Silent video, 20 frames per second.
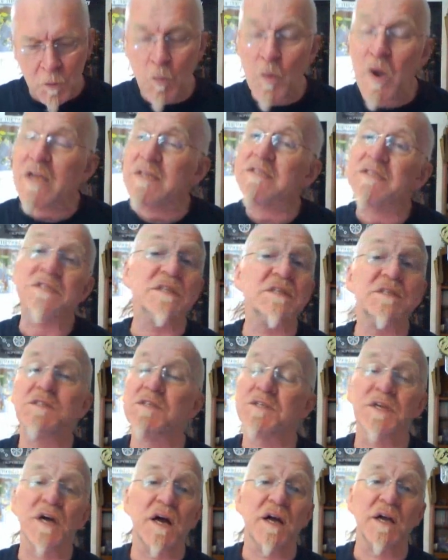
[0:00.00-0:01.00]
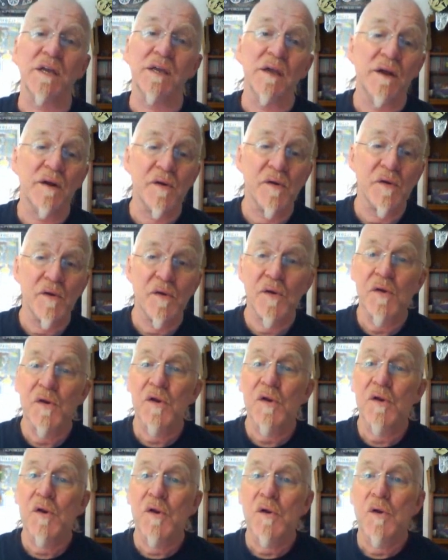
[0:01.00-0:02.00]
Wednesday's the day.
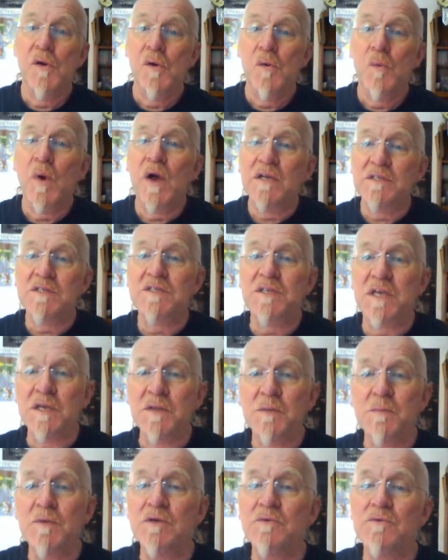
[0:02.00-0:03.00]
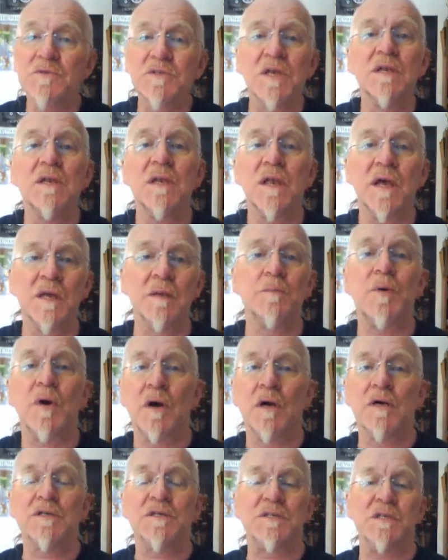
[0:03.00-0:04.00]
Wednesday, the moon's in late
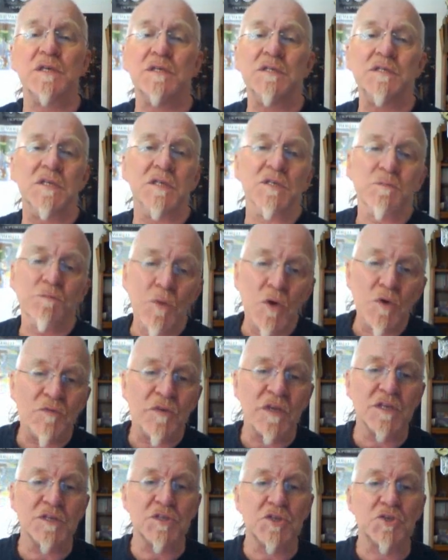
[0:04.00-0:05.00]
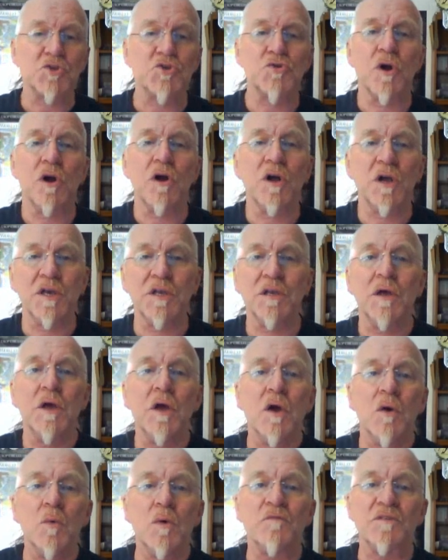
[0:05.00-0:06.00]
Pisces. It's moving into
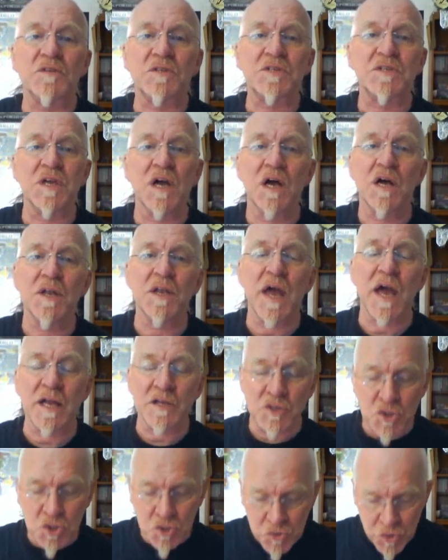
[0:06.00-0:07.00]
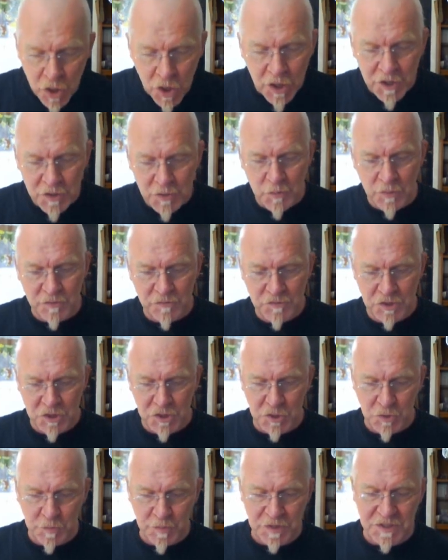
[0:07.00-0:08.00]
trine with the sun and trine with
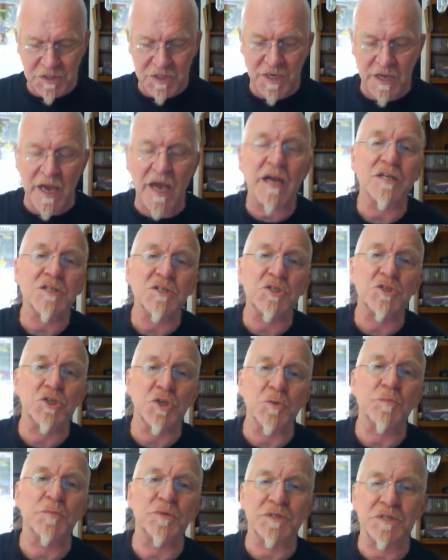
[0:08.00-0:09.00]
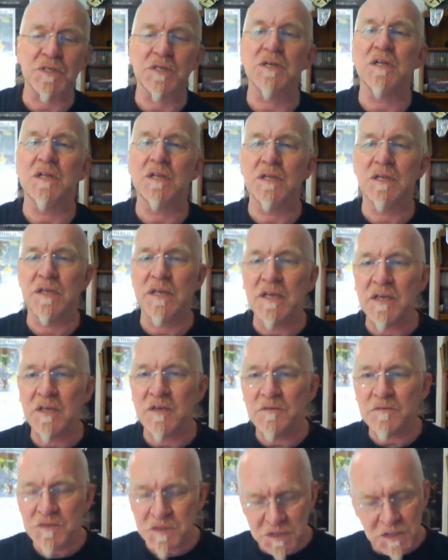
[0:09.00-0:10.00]
Jupiter as Jupiter
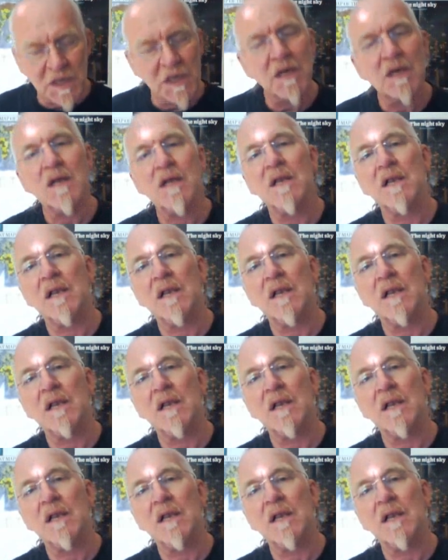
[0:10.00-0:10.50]
leaves